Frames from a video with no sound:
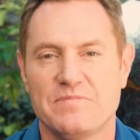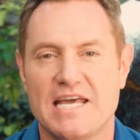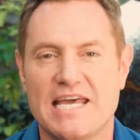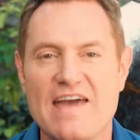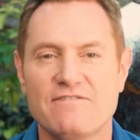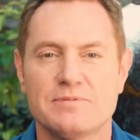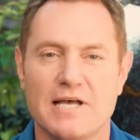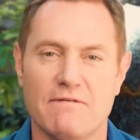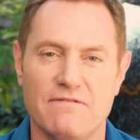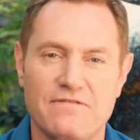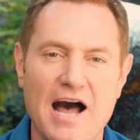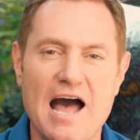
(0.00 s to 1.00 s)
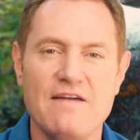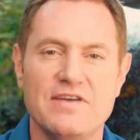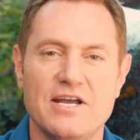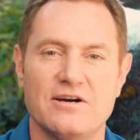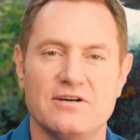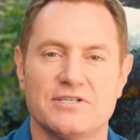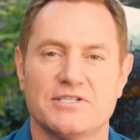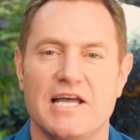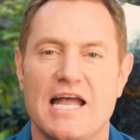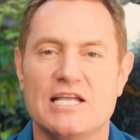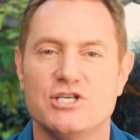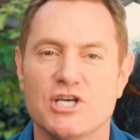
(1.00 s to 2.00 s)
He gave himself 5 years,
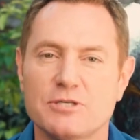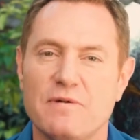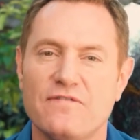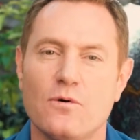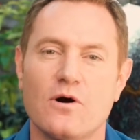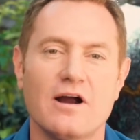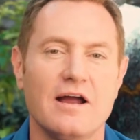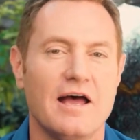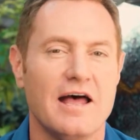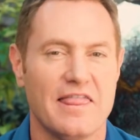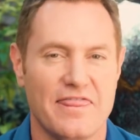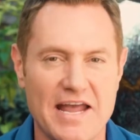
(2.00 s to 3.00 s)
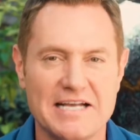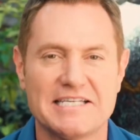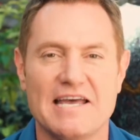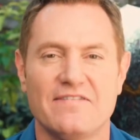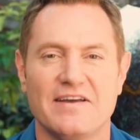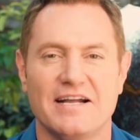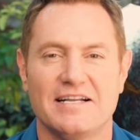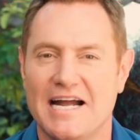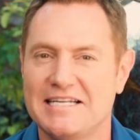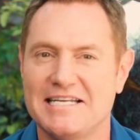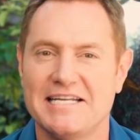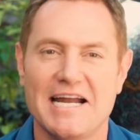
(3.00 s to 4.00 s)
and just before Thanksgiving
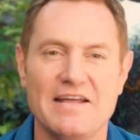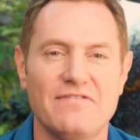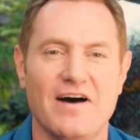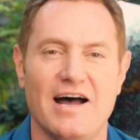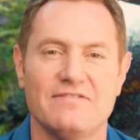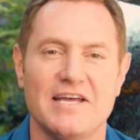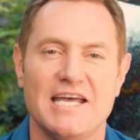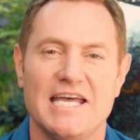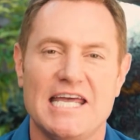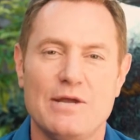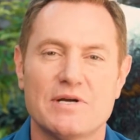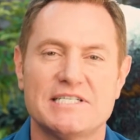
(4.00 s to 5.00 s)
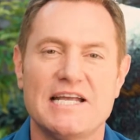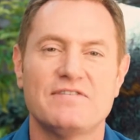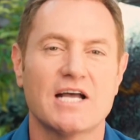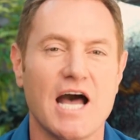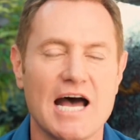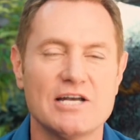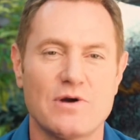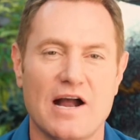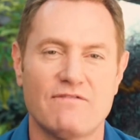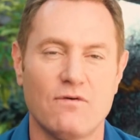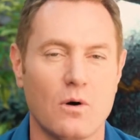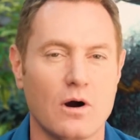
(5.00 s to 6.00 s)
1995, he received the
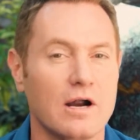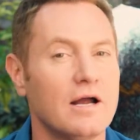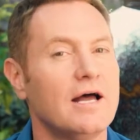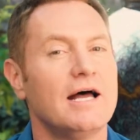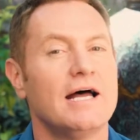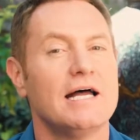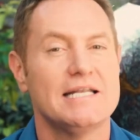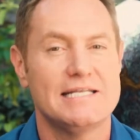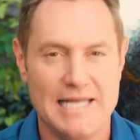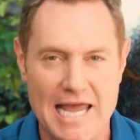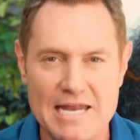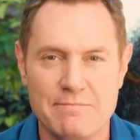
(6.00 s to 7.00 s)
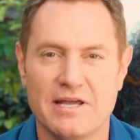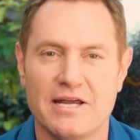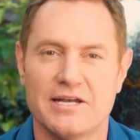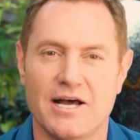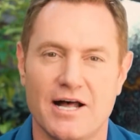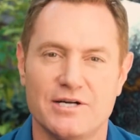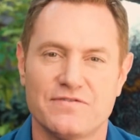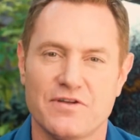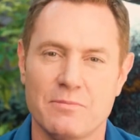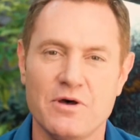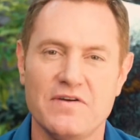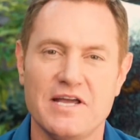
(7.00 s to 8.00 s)
contract for $10 million for
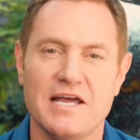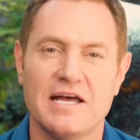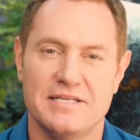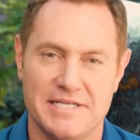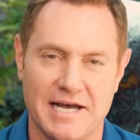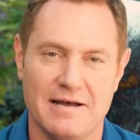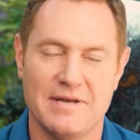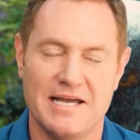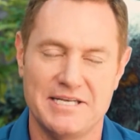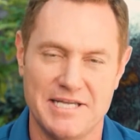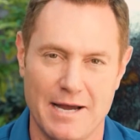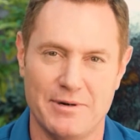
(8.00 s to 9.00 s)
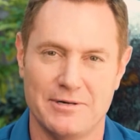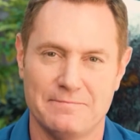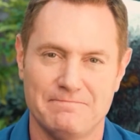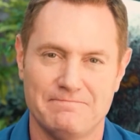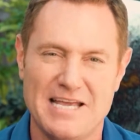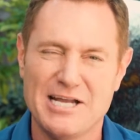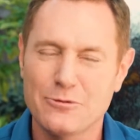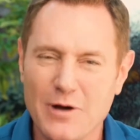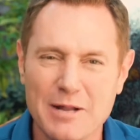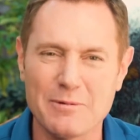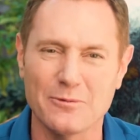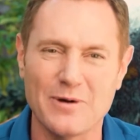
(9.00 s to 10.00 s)
the movie Dumb and Dumber.
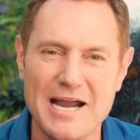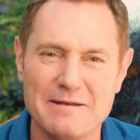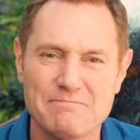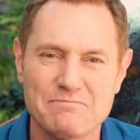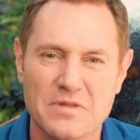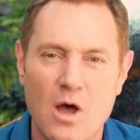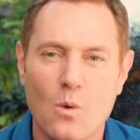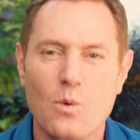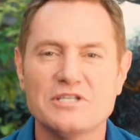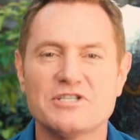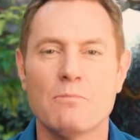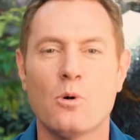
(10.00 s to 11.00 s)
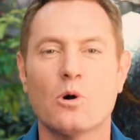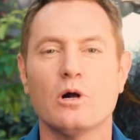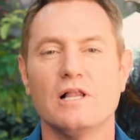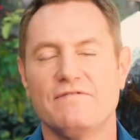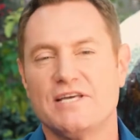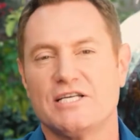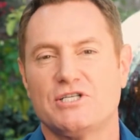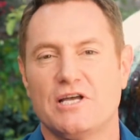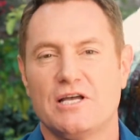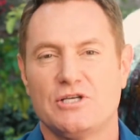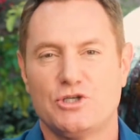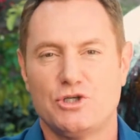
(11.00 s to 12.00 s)
Incredible, right? What's the moral of this
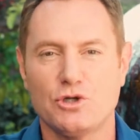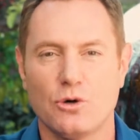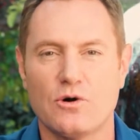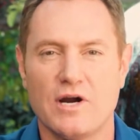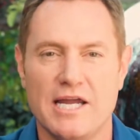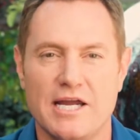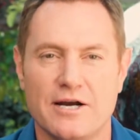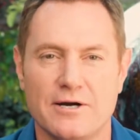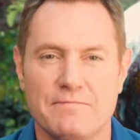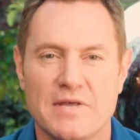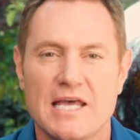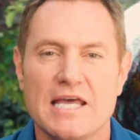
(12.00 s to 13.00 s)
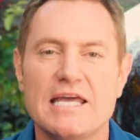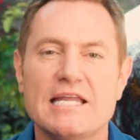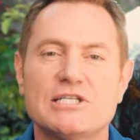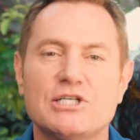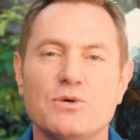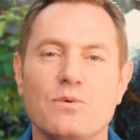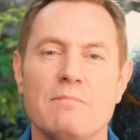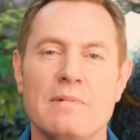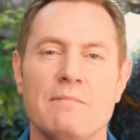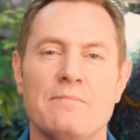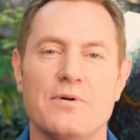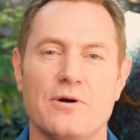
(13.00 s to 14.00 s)
story here? It is to
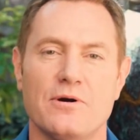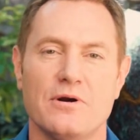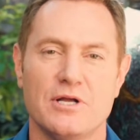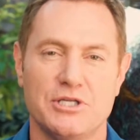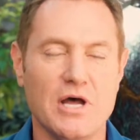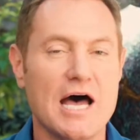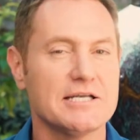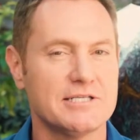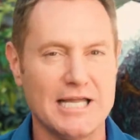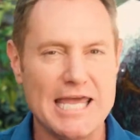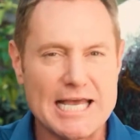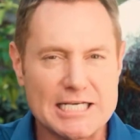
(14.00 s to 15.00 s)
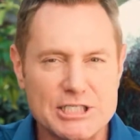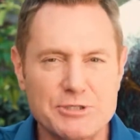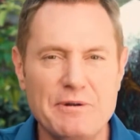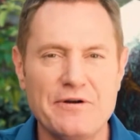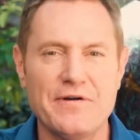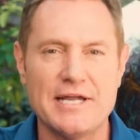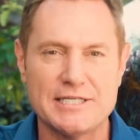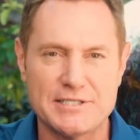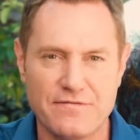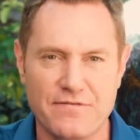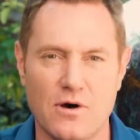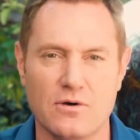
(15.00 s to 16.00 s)
remember, to us
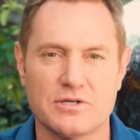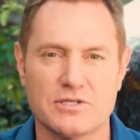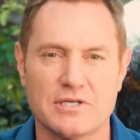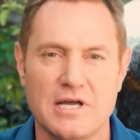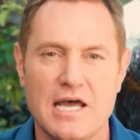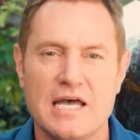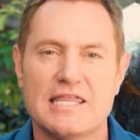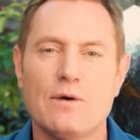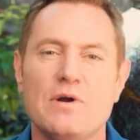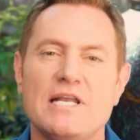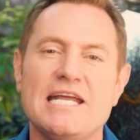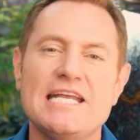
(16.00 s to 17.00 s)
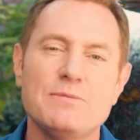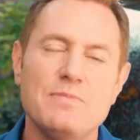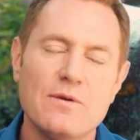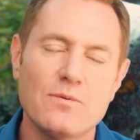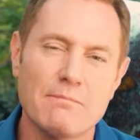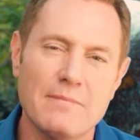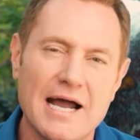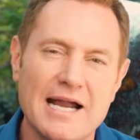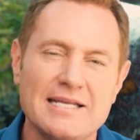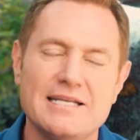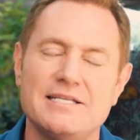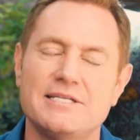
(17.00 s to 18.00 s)
experienced folks, that we need to be
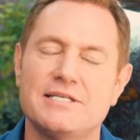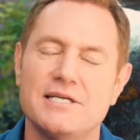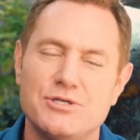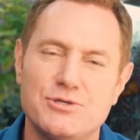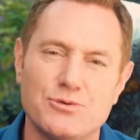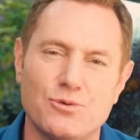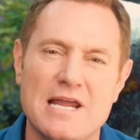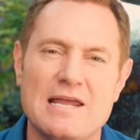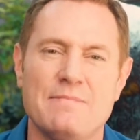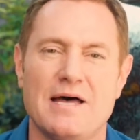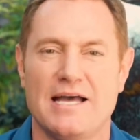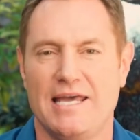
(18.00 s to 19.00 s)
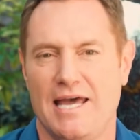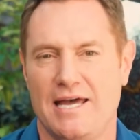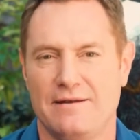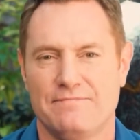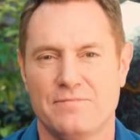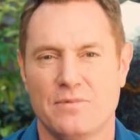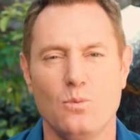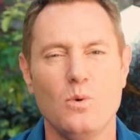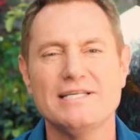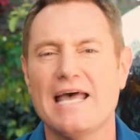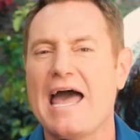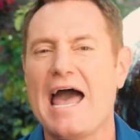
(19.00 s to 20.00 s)
reminded to dream again.
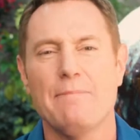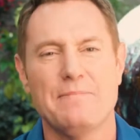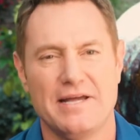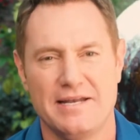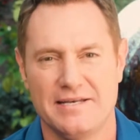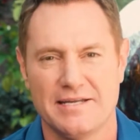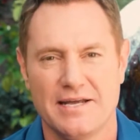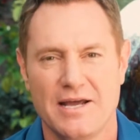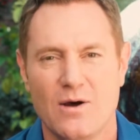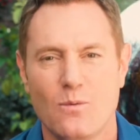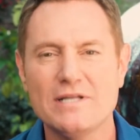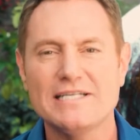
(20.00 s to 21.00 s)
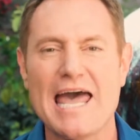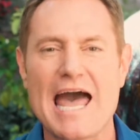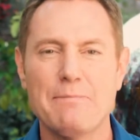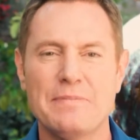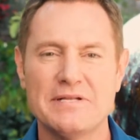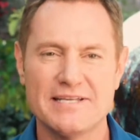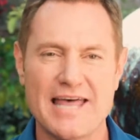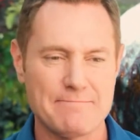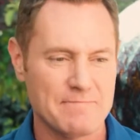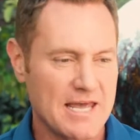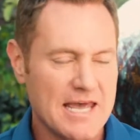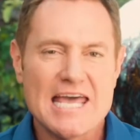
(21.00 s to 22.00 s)
What's happened? What's happened to
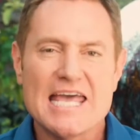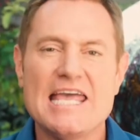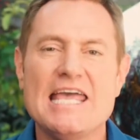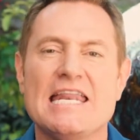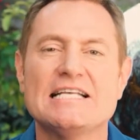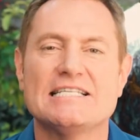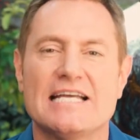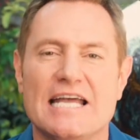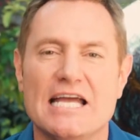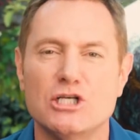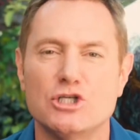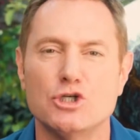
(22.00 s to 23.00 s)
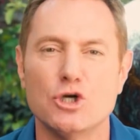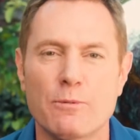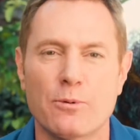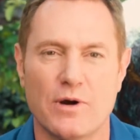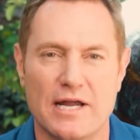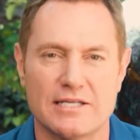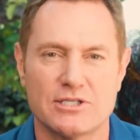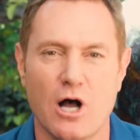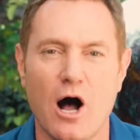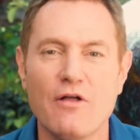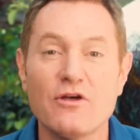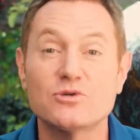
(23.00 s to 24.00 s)
that innocent exuberance,
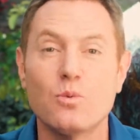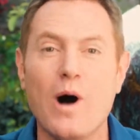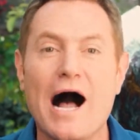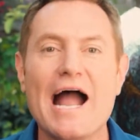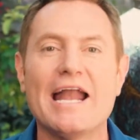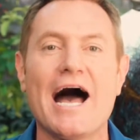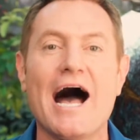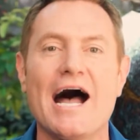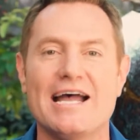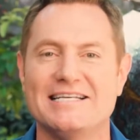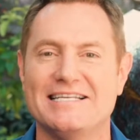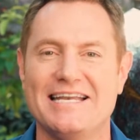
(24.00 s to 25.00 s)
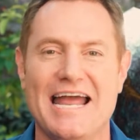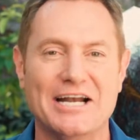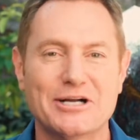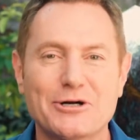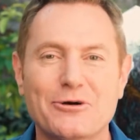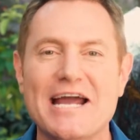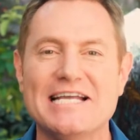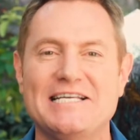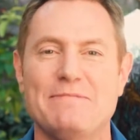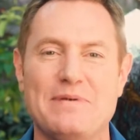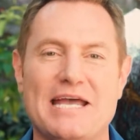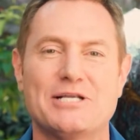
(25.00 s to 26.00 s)
all those wide eyes and
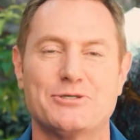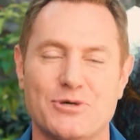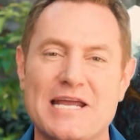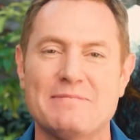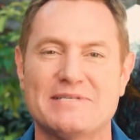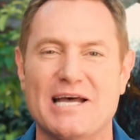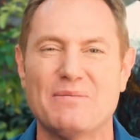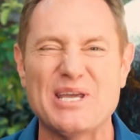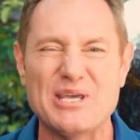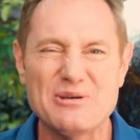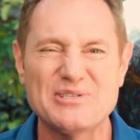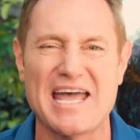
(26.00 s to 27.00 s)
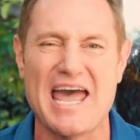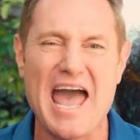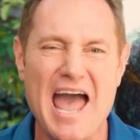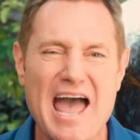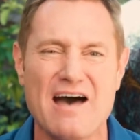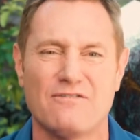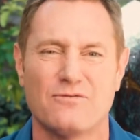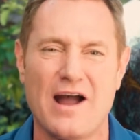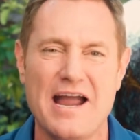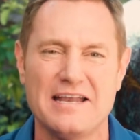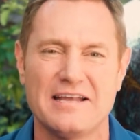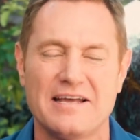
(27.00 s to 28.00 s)
crazy big dreams that we used to have,
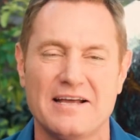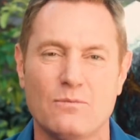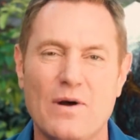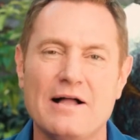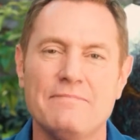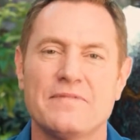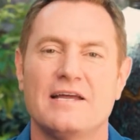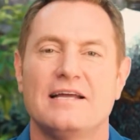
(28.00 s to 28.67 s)
right? Well,